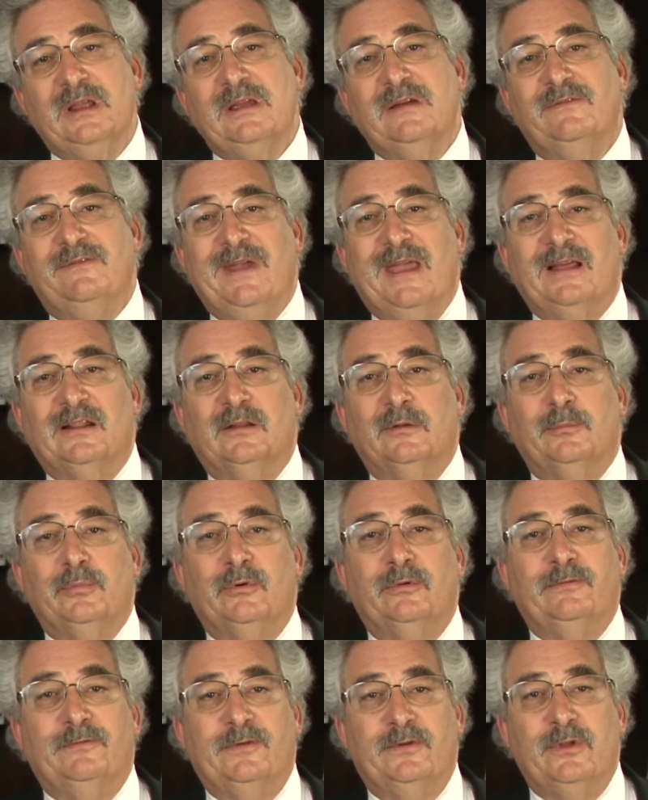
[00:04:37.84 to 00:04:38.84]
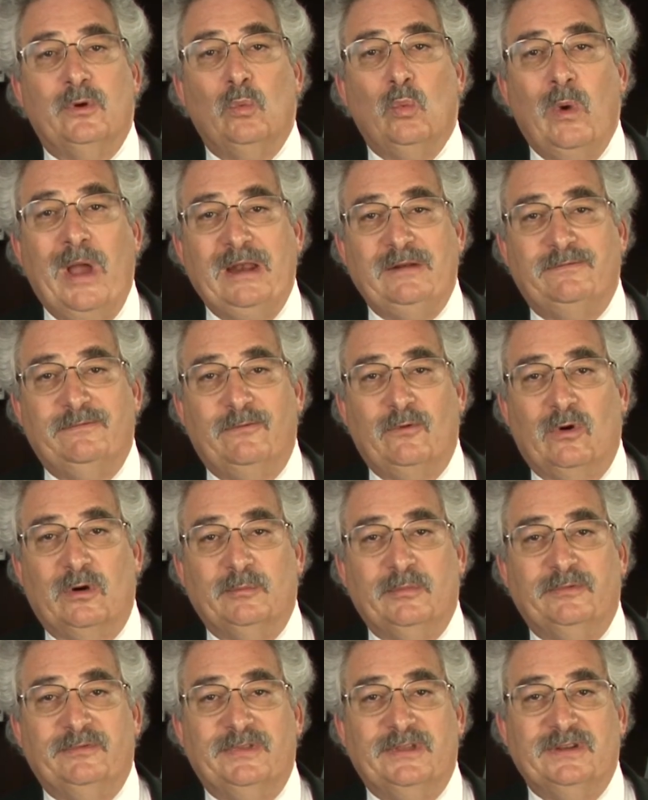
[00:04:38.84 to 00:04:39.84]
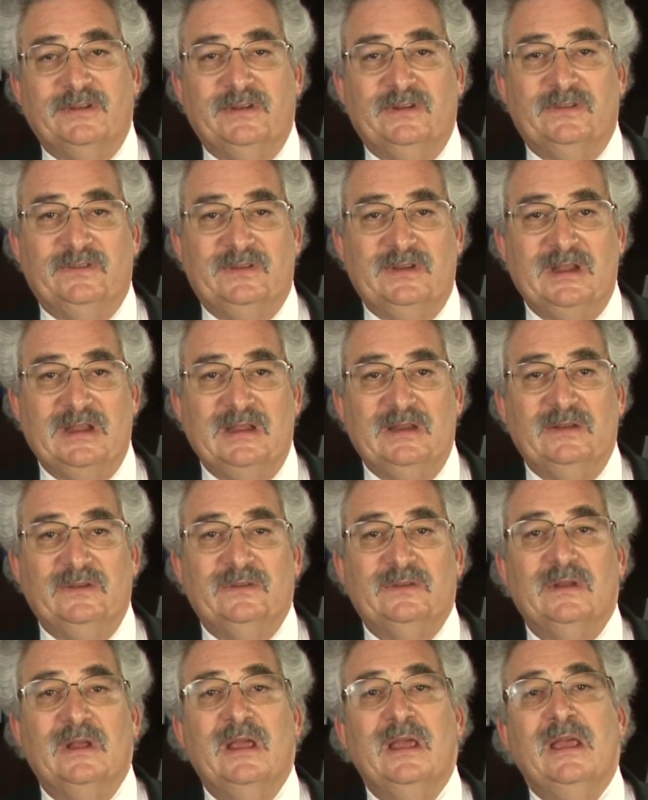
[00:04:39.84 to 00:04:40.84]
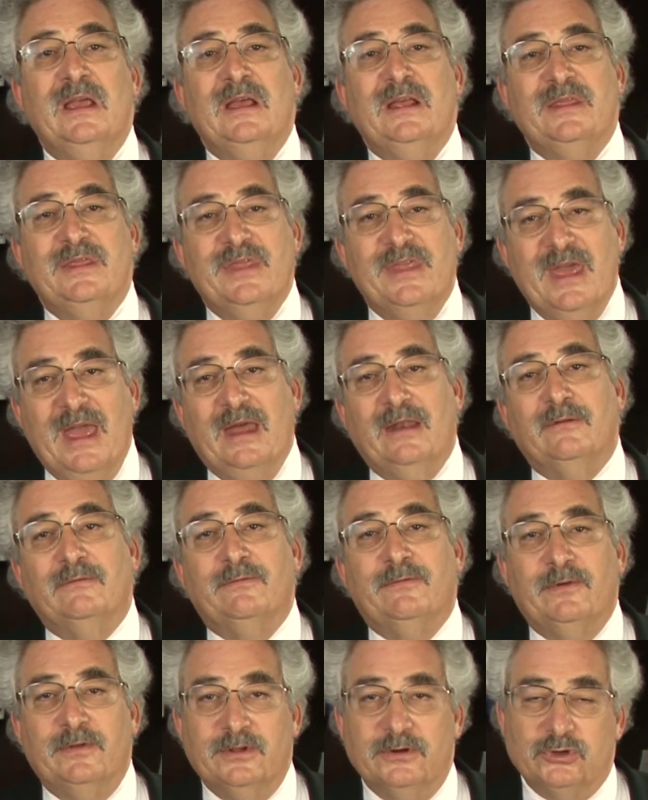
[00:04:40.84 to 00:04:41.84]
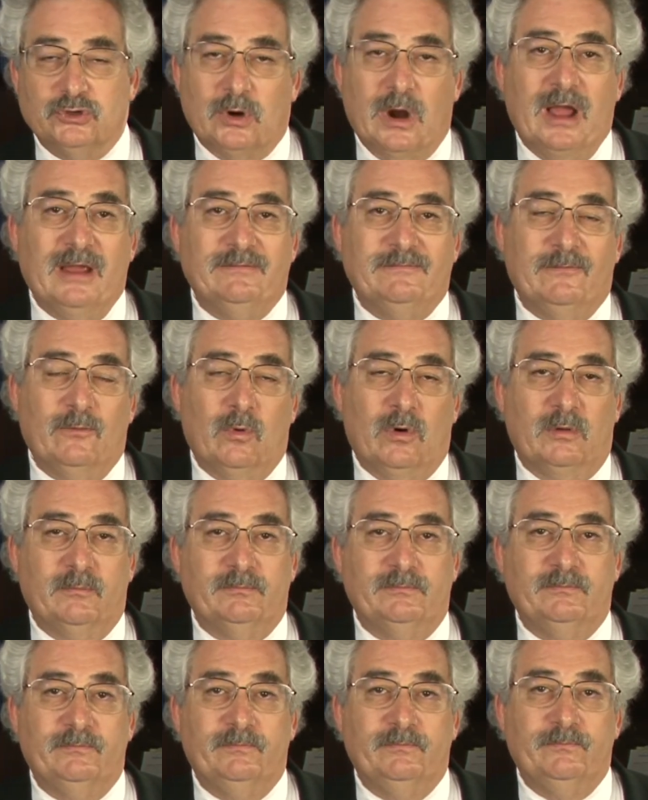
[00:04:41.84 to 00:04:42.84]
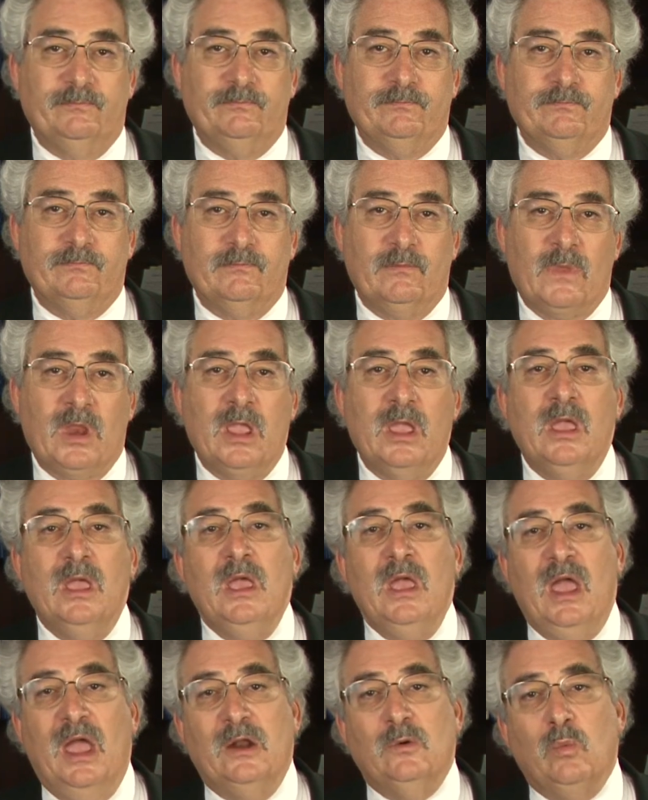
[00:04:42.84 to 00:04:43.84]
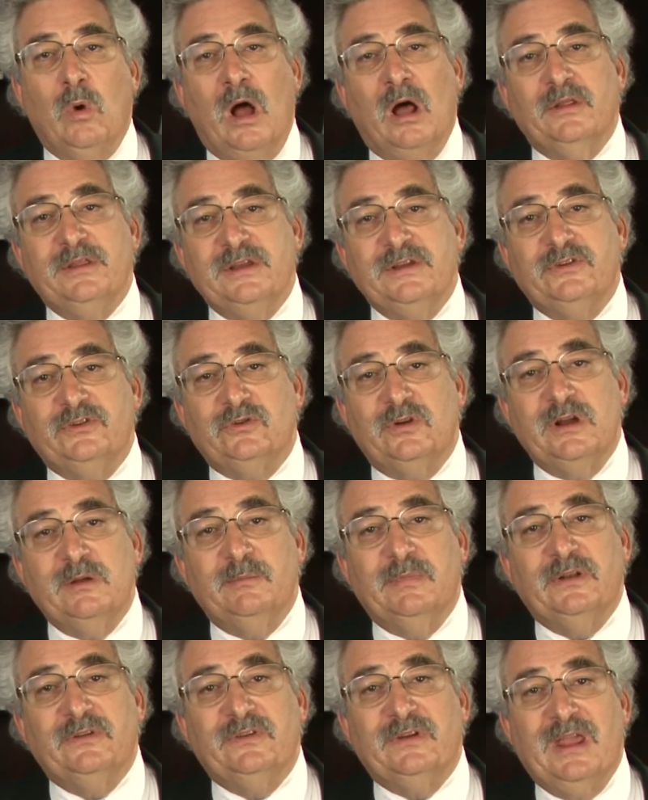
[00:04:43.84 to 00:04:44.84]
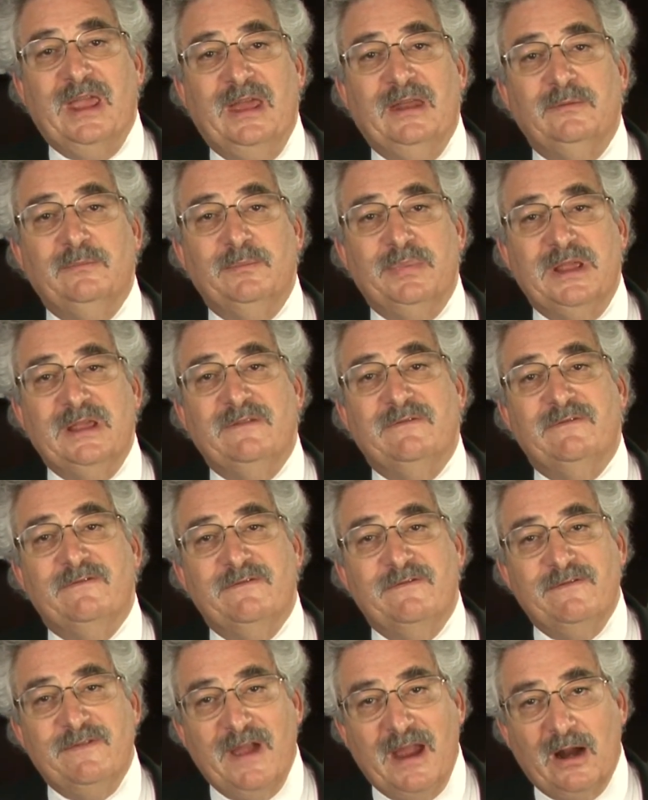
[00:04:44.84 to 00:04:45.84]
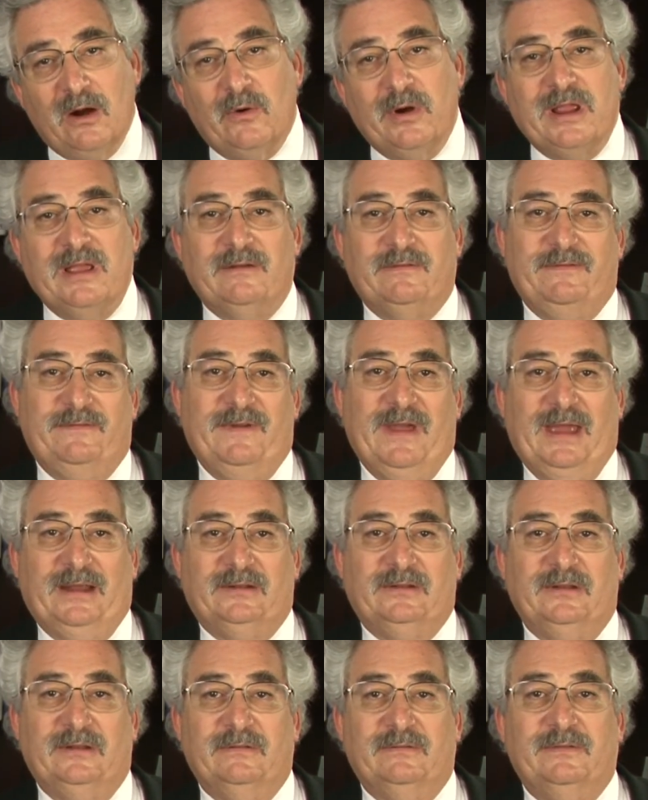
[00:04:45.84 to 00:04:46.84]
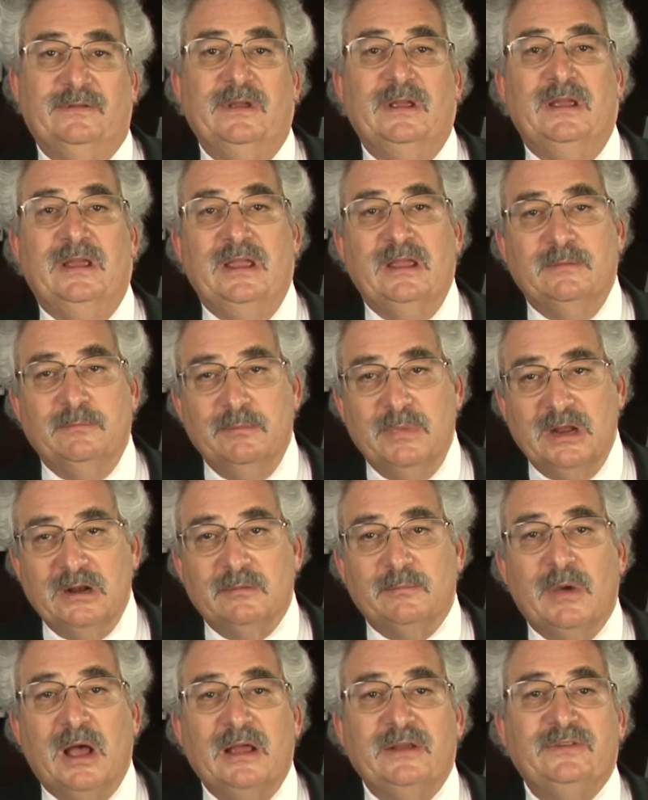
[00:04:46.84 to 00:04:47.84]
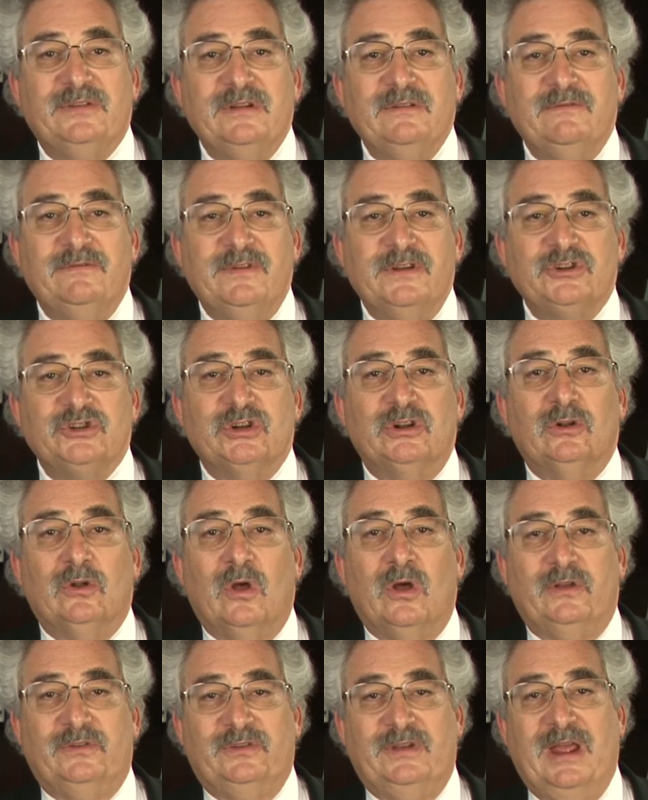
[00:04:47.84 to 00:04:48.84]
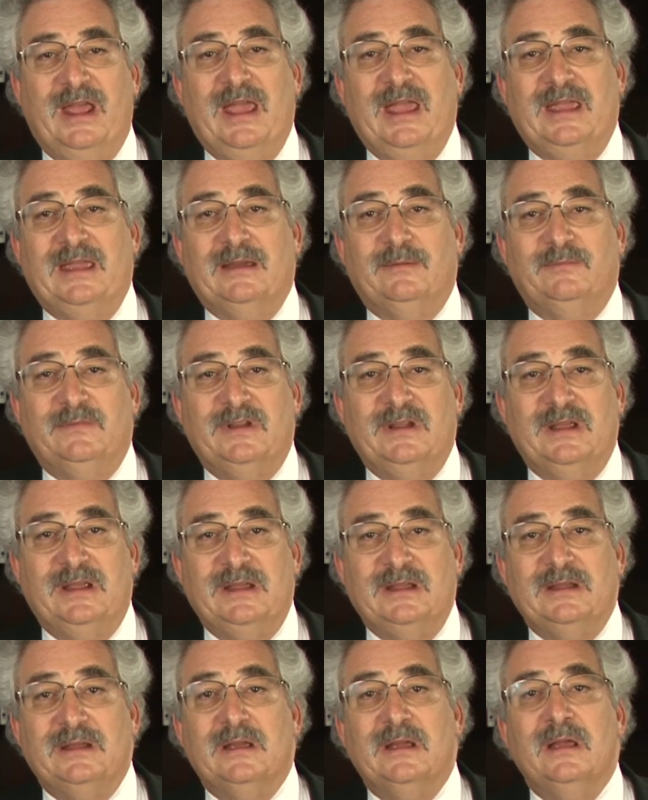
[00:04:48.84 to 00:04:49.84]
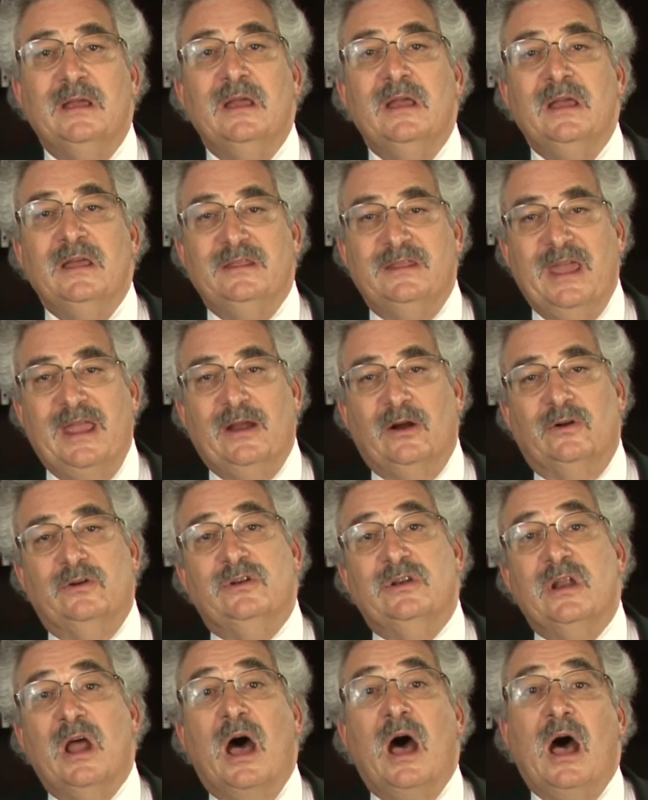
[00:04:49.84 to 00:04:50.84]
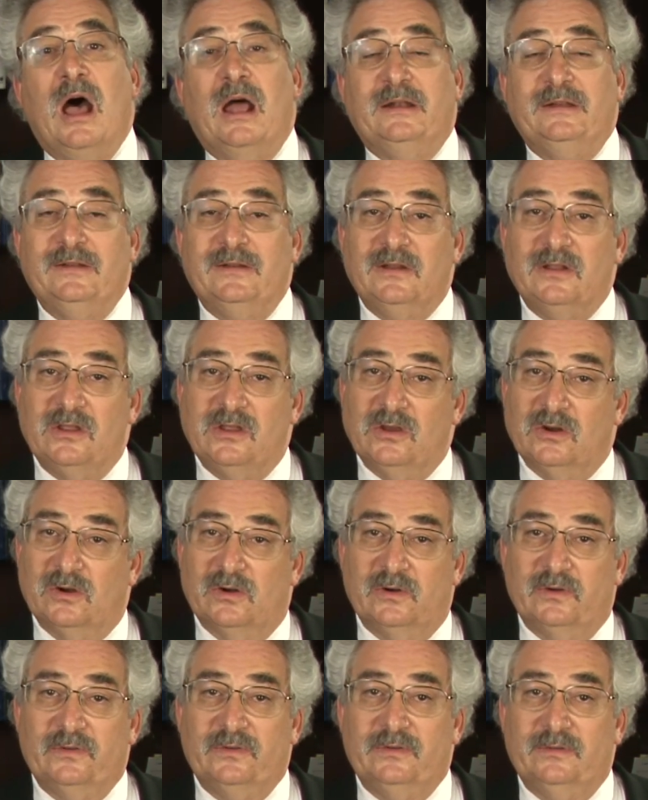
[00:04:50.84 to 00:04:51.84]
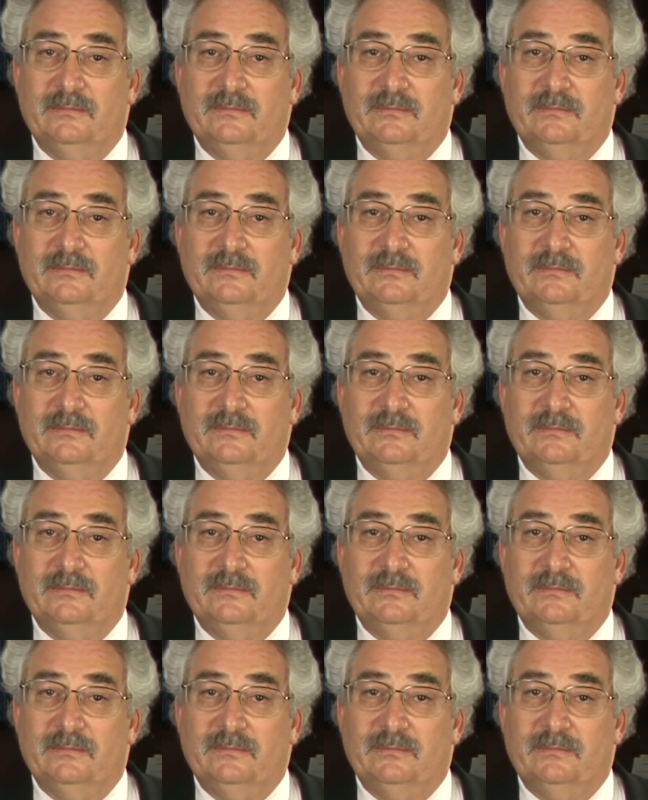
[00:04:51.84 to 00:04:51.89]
available for the wet form of the disease than for the dry form. And while these treatments can be very effective in minimizing vision loss to AMD, they are not cures.